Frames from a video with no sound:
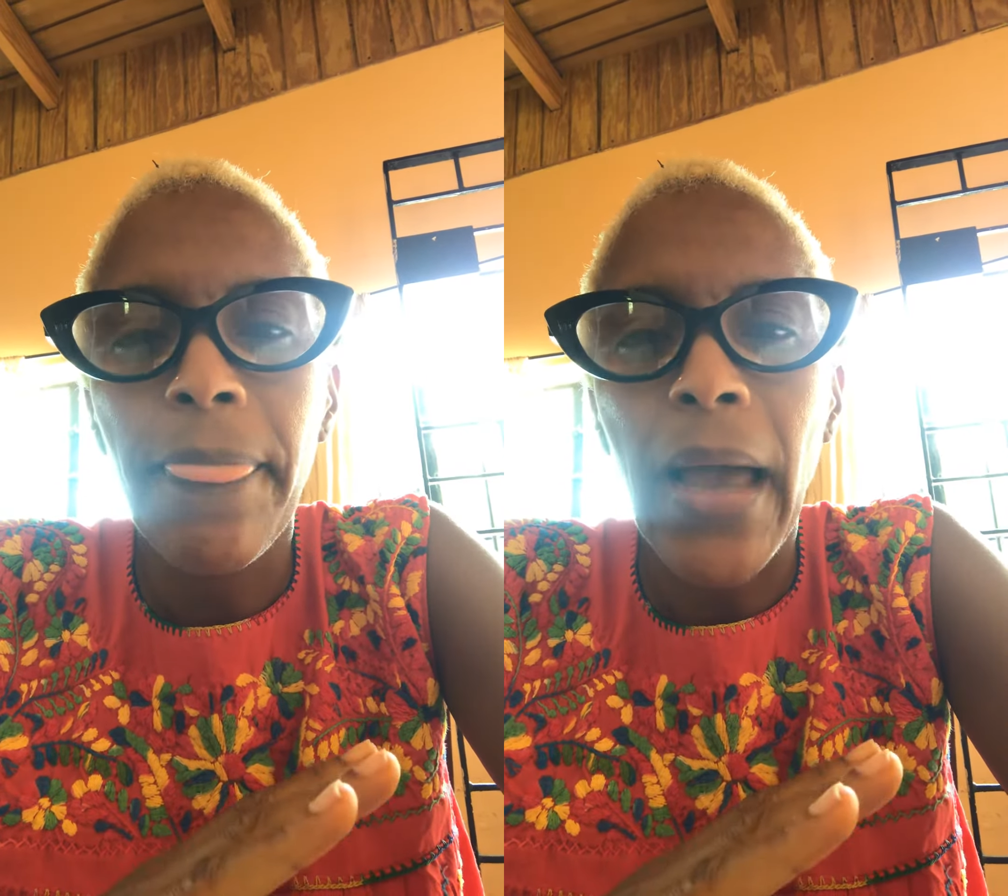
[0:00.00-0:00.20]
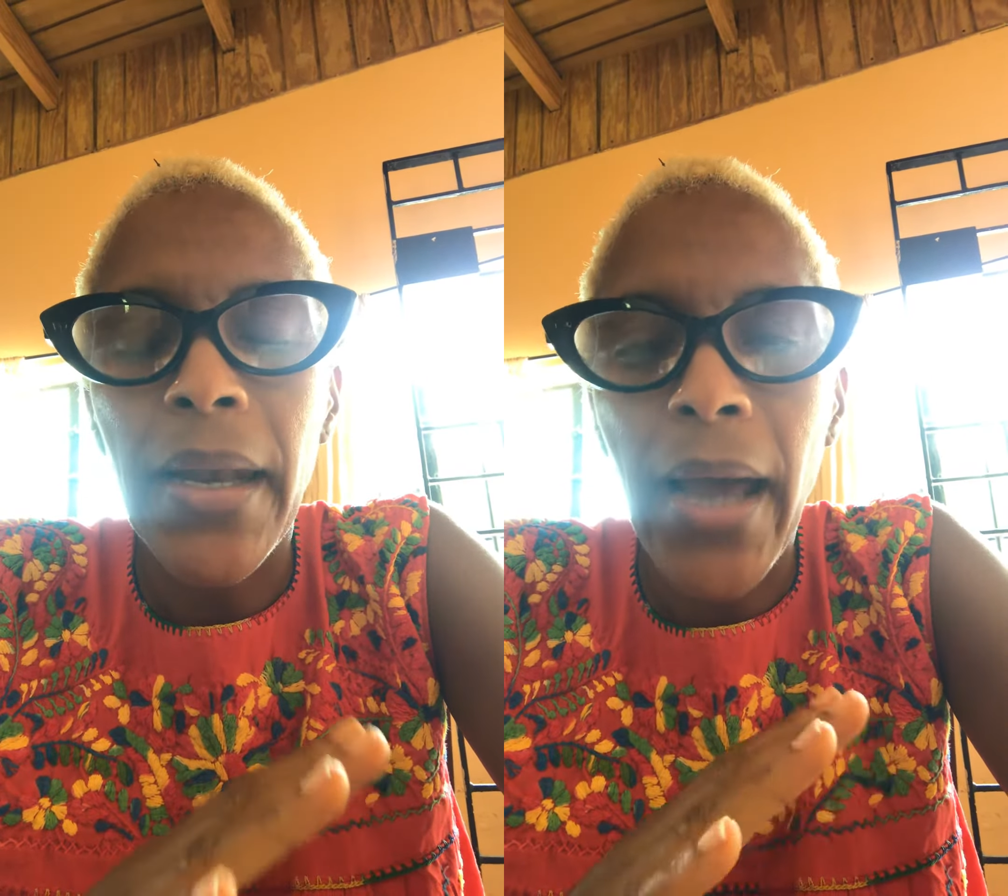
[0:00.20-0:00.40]

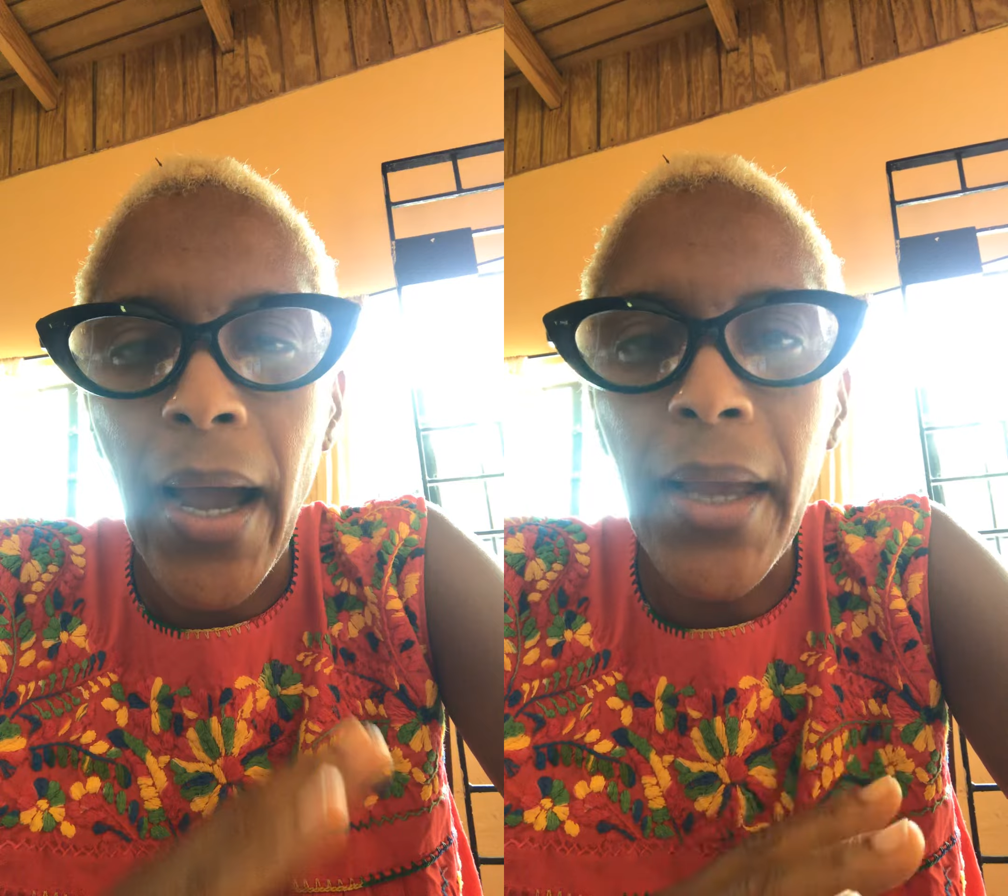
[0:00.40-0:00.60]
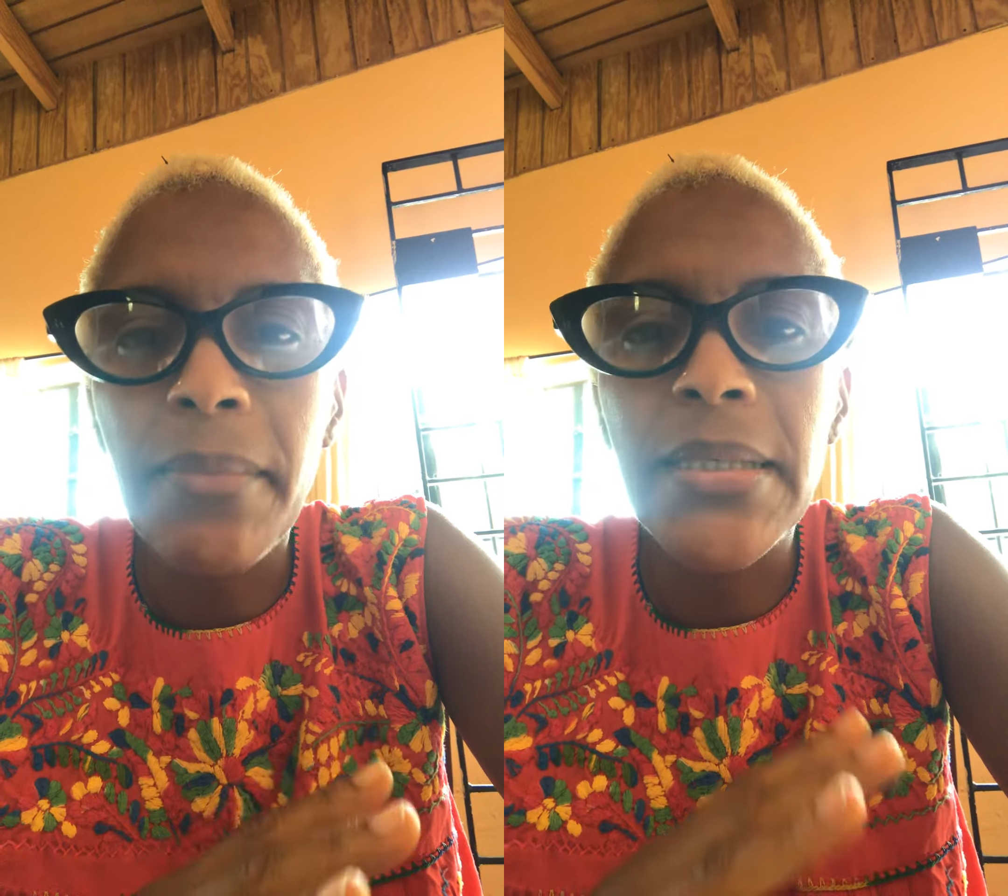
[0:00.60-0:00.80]
And
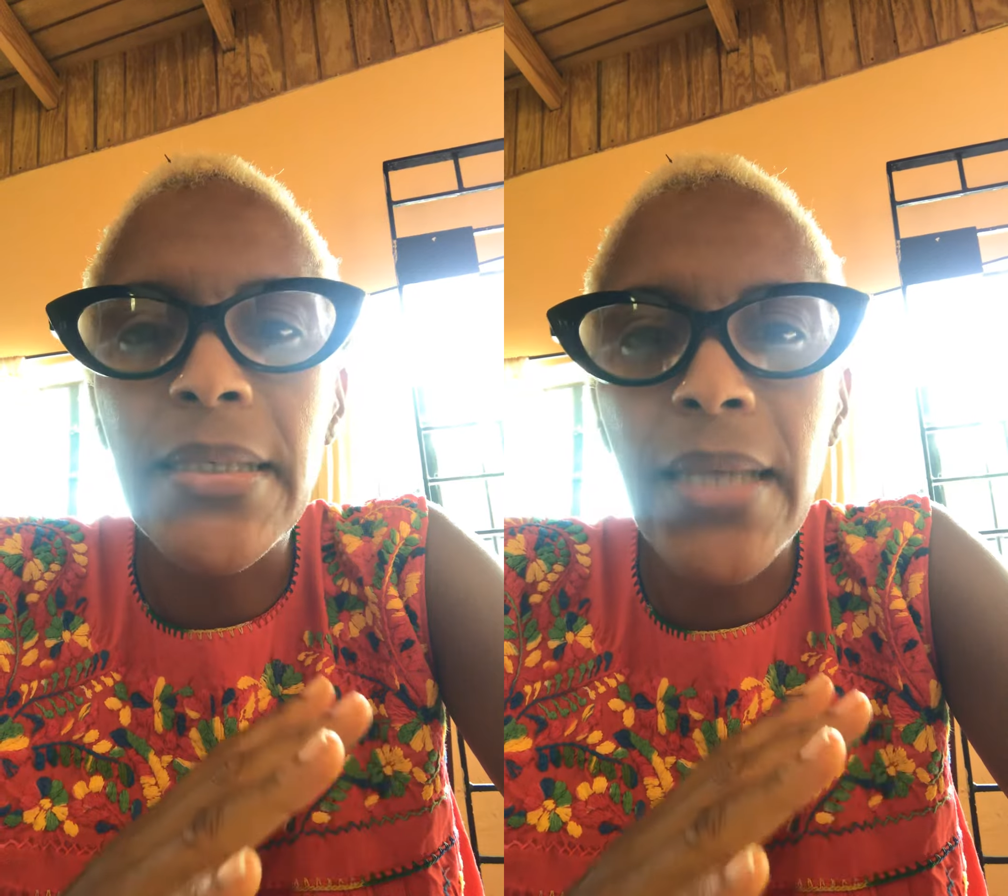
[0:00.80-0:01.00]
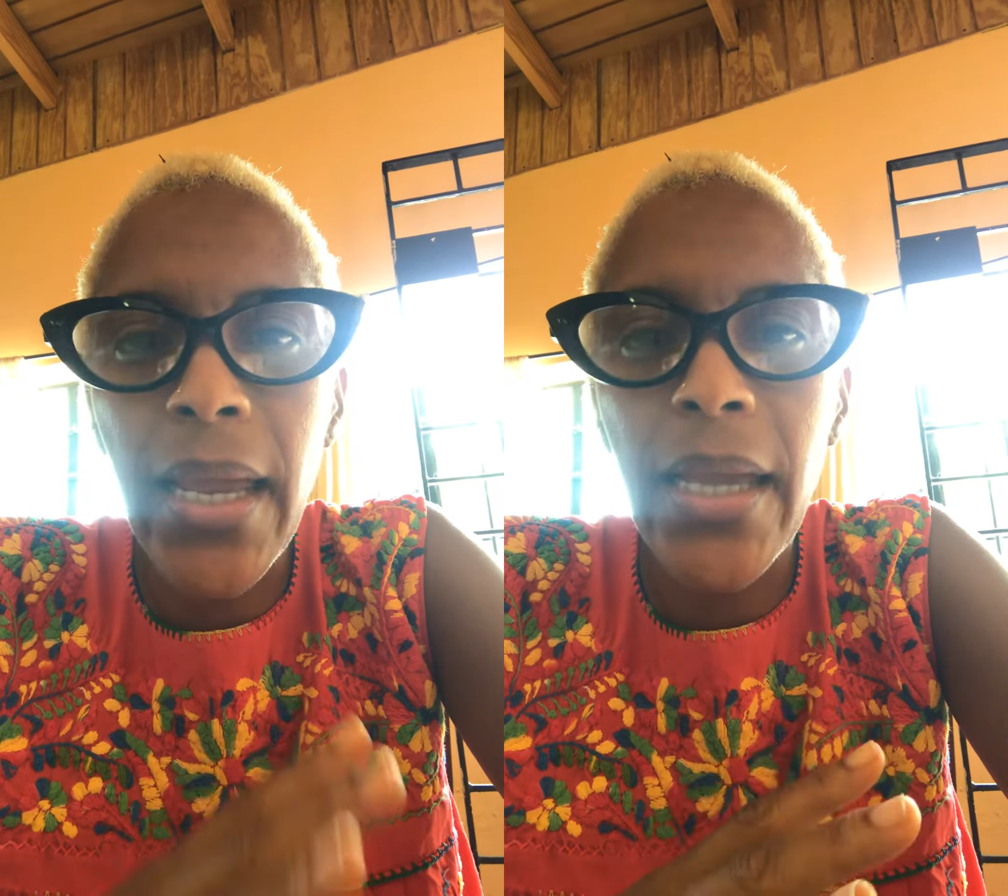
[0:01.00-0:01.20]
I am
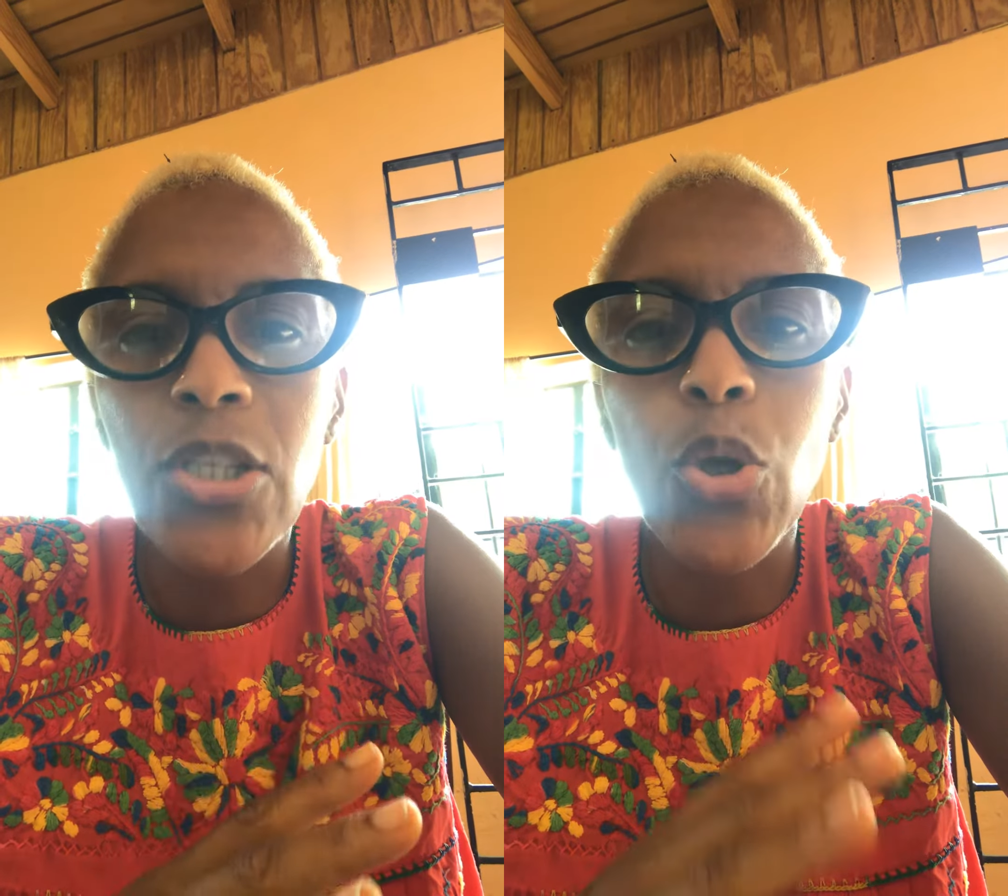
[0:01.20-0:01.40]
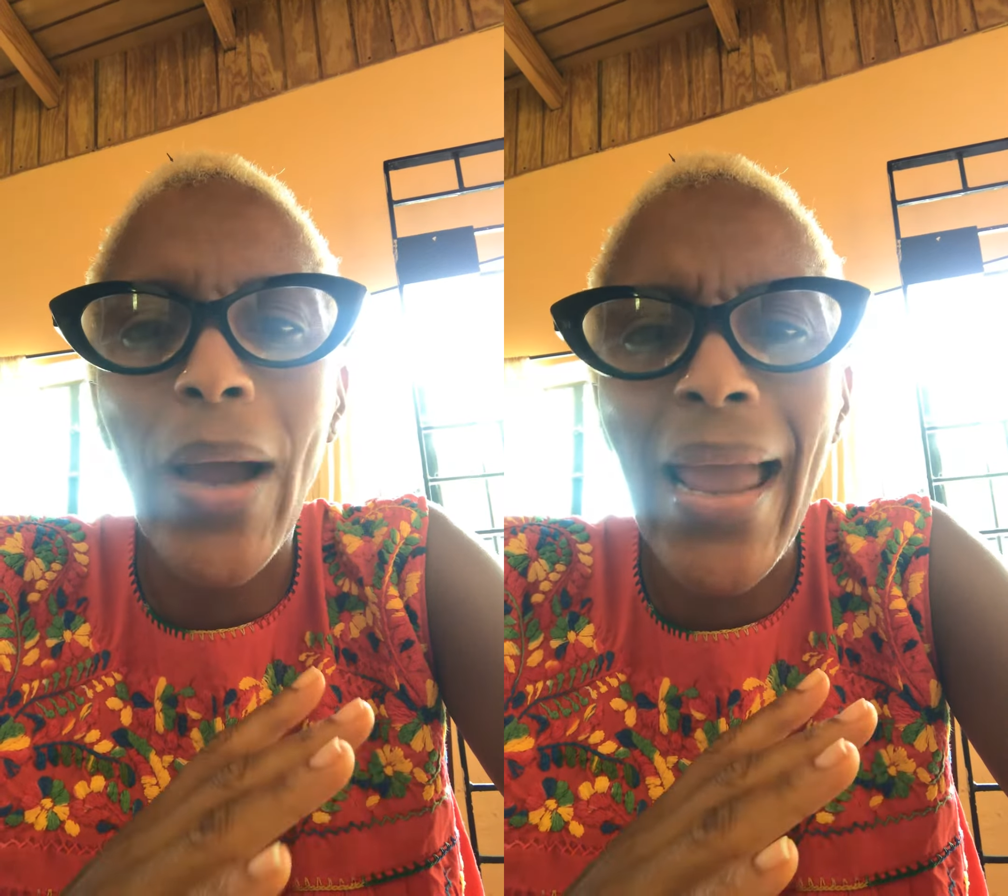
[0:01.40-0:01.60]
saying
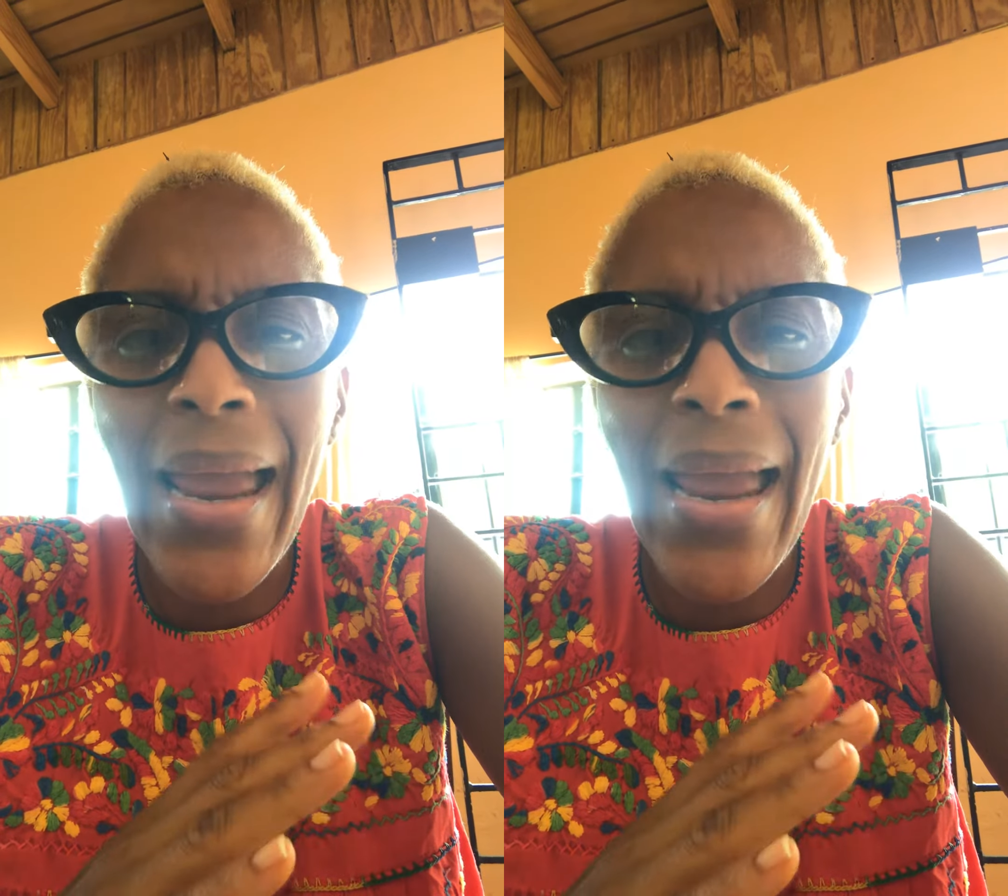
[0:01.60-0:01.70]
to